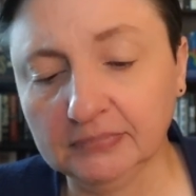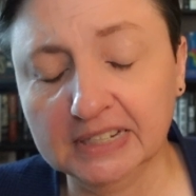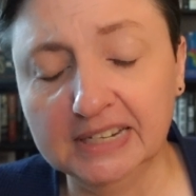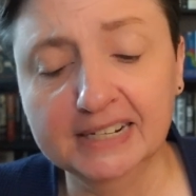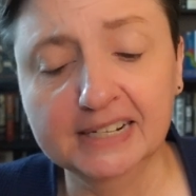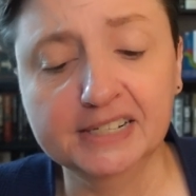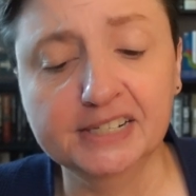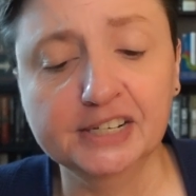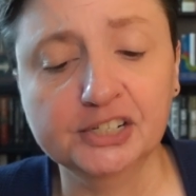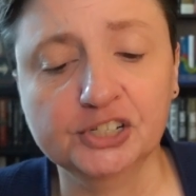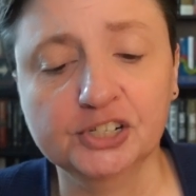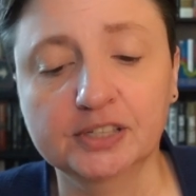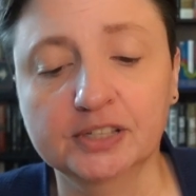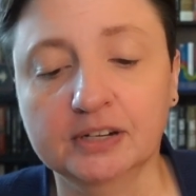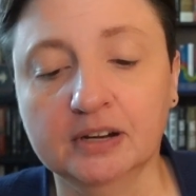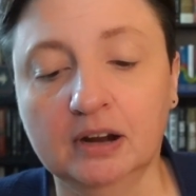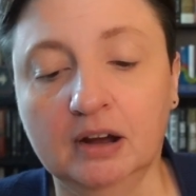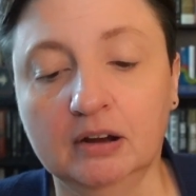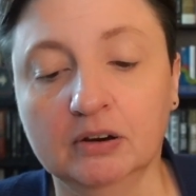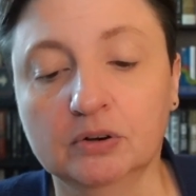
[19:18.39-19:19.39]
In addition, the
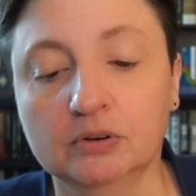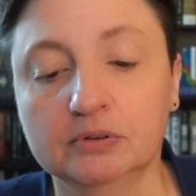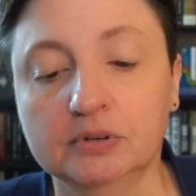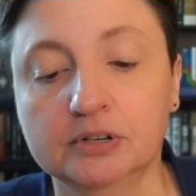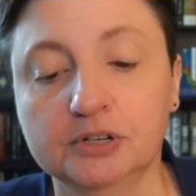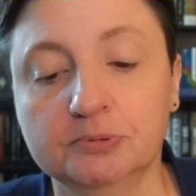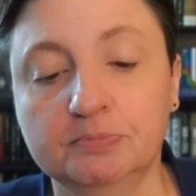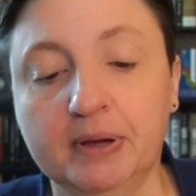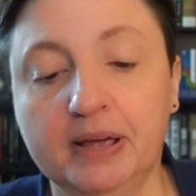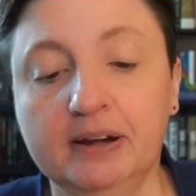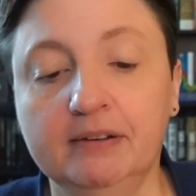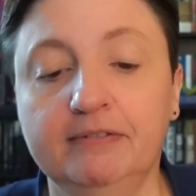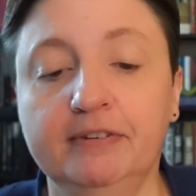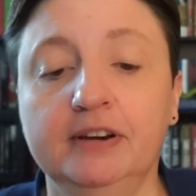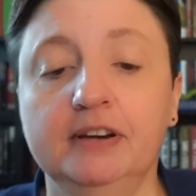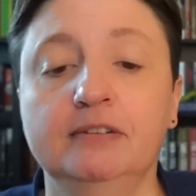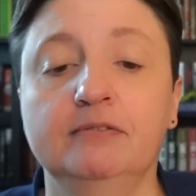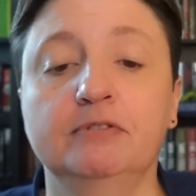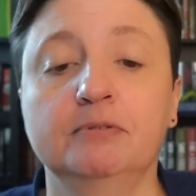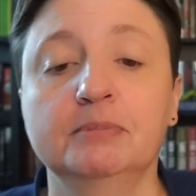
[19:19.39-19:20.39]
conquerors
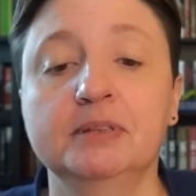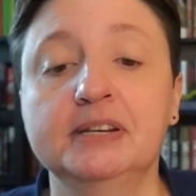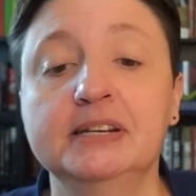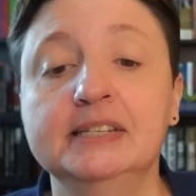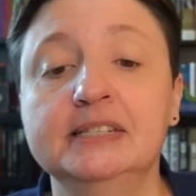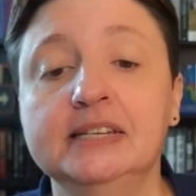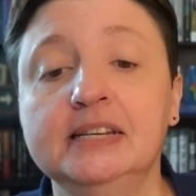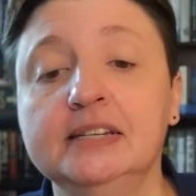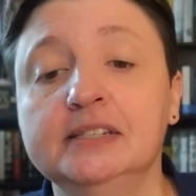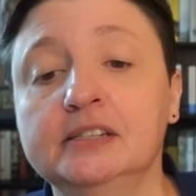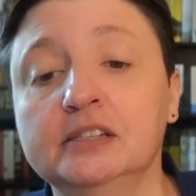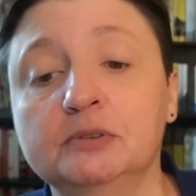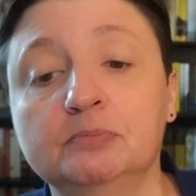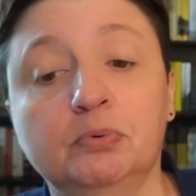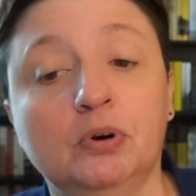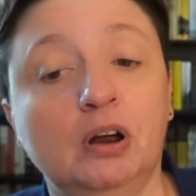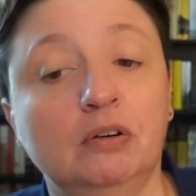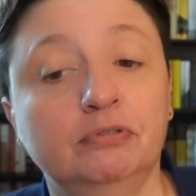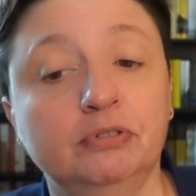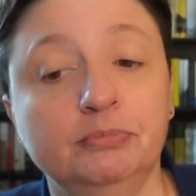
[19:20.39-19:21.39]
benefited from the diseases
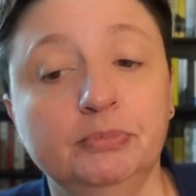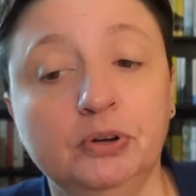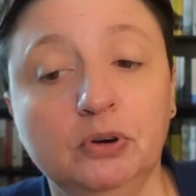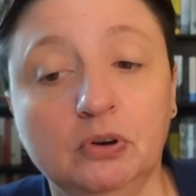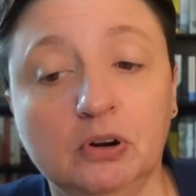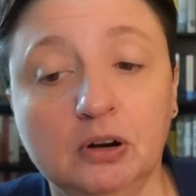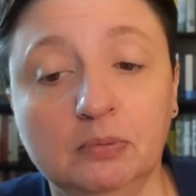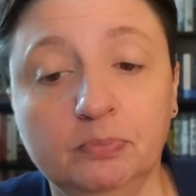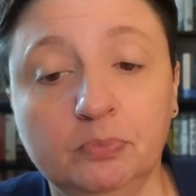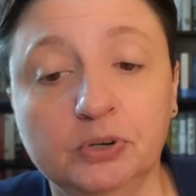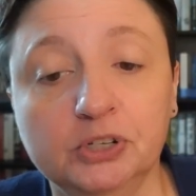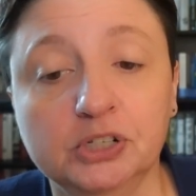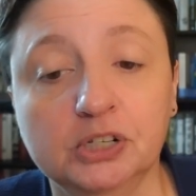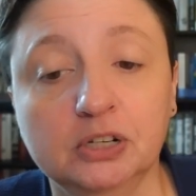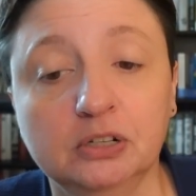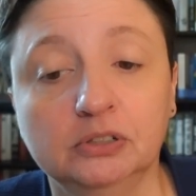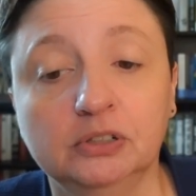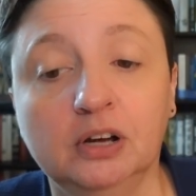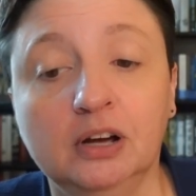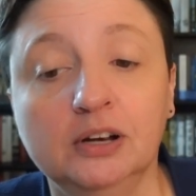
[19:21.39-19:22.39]
brought from Europe, which
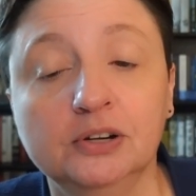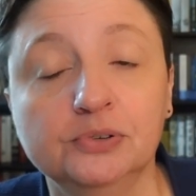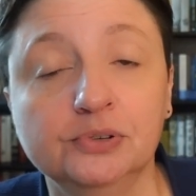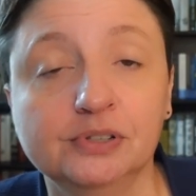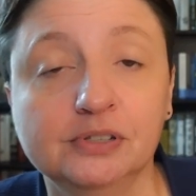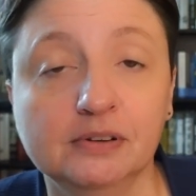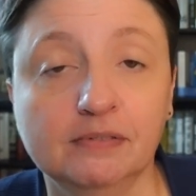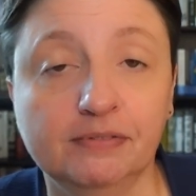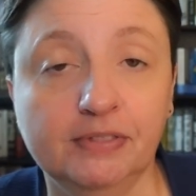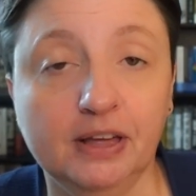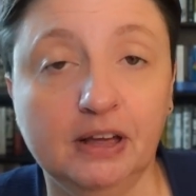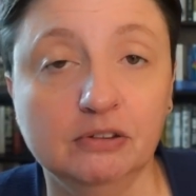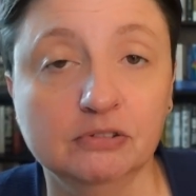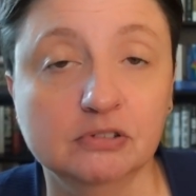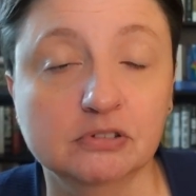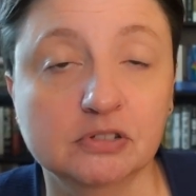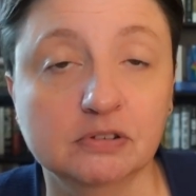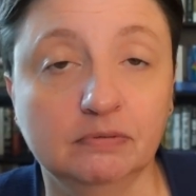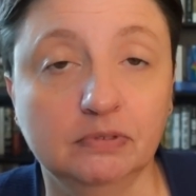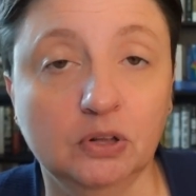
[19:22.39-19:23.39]
killed hundreds of
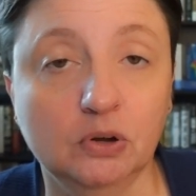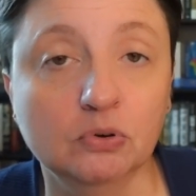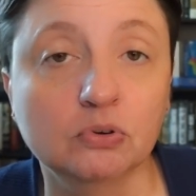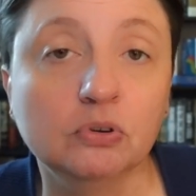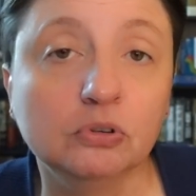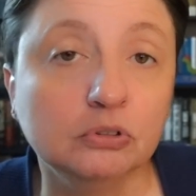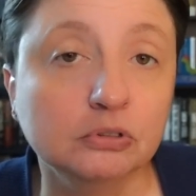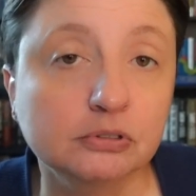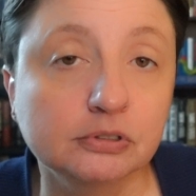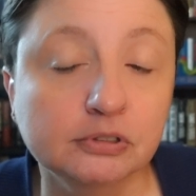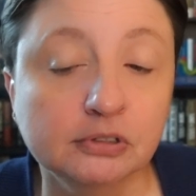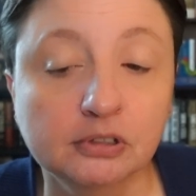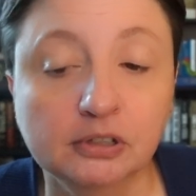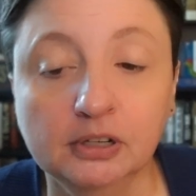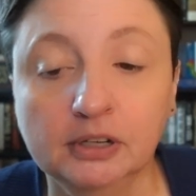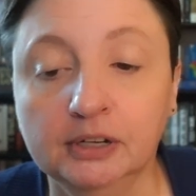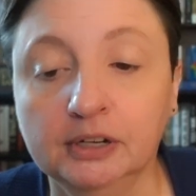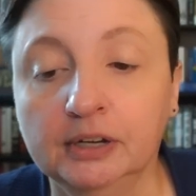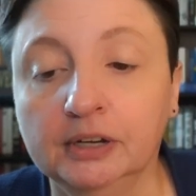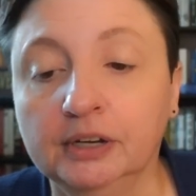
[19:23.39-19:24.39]
thousands of locals.
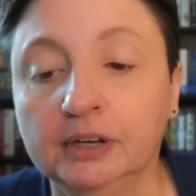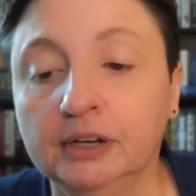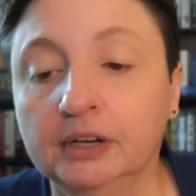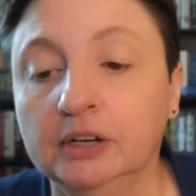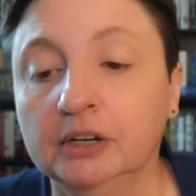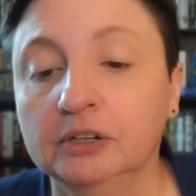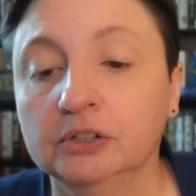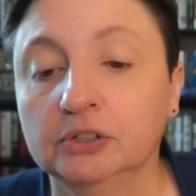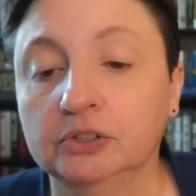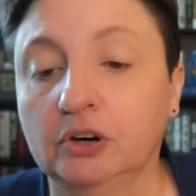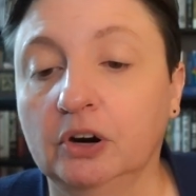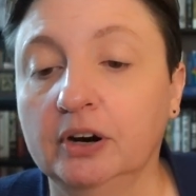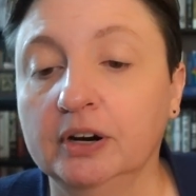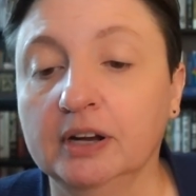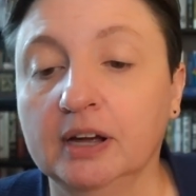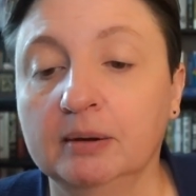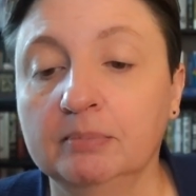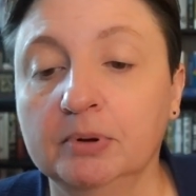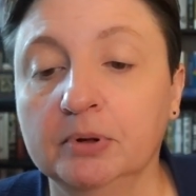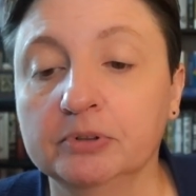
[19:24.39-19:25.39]
Drawing
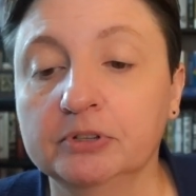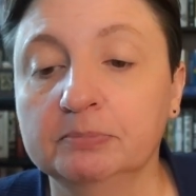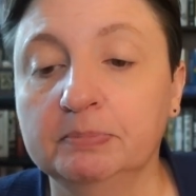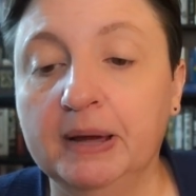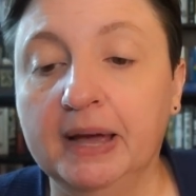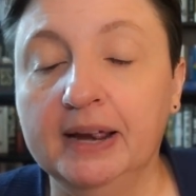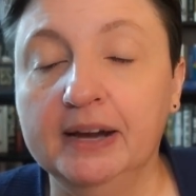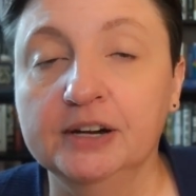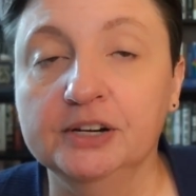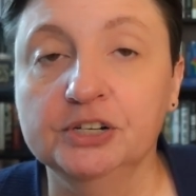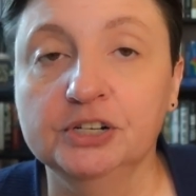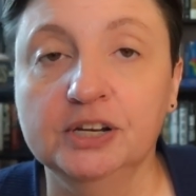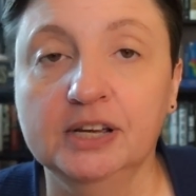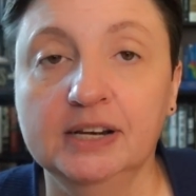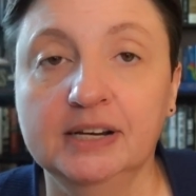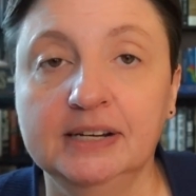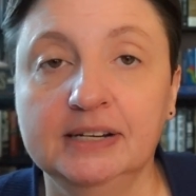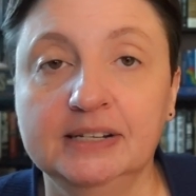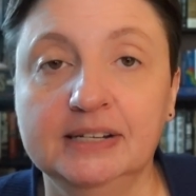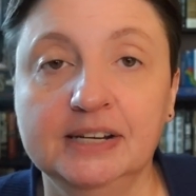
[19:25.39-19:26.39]
on both Spanish
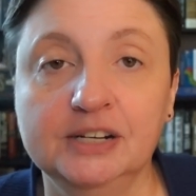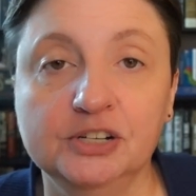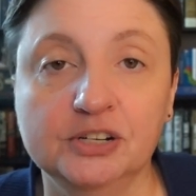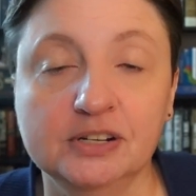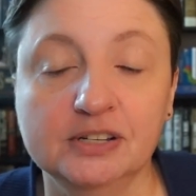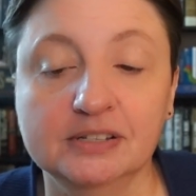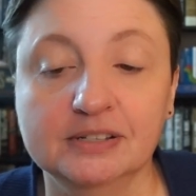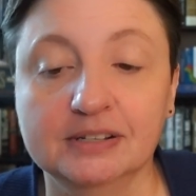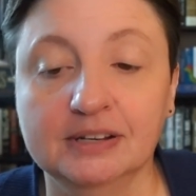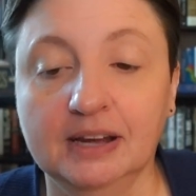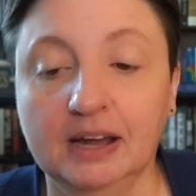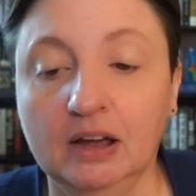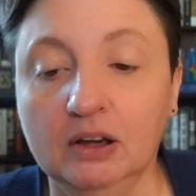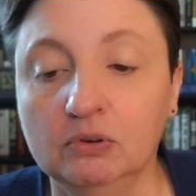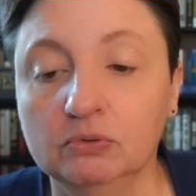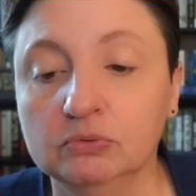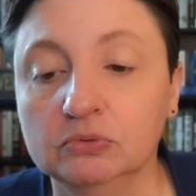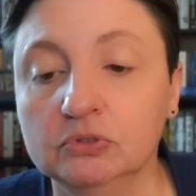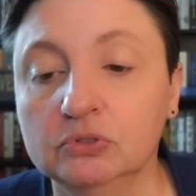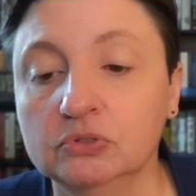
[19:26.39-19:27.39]
and indigenous
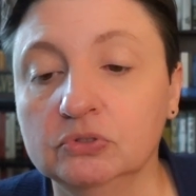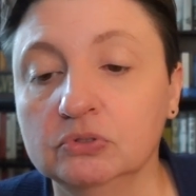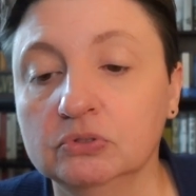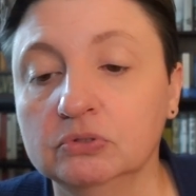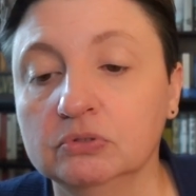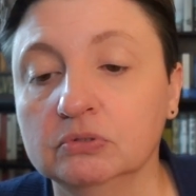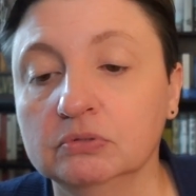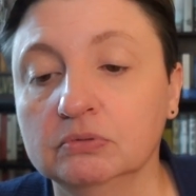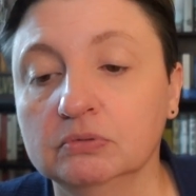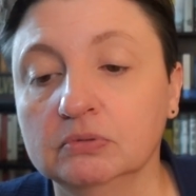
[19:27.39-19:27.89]
accounts